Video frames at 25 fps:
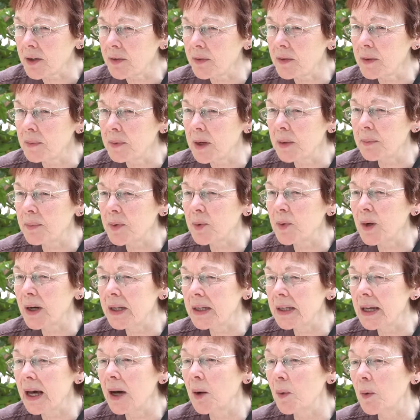can remember
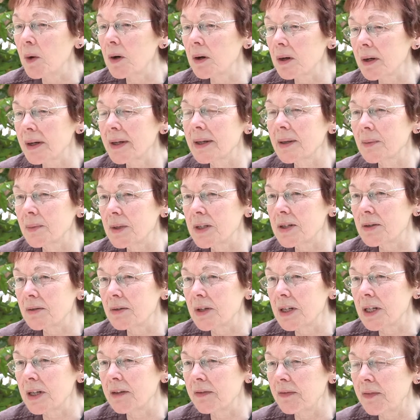when networking was
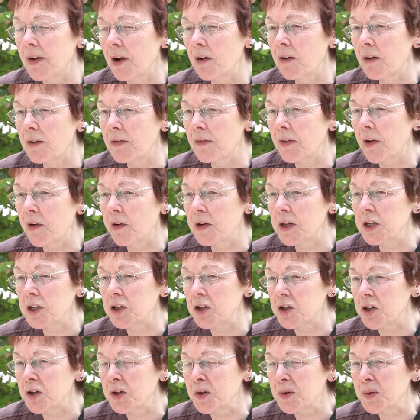really very, very
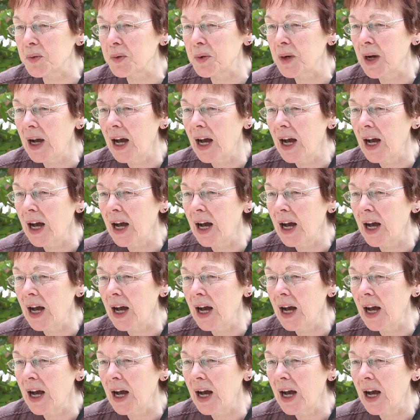new.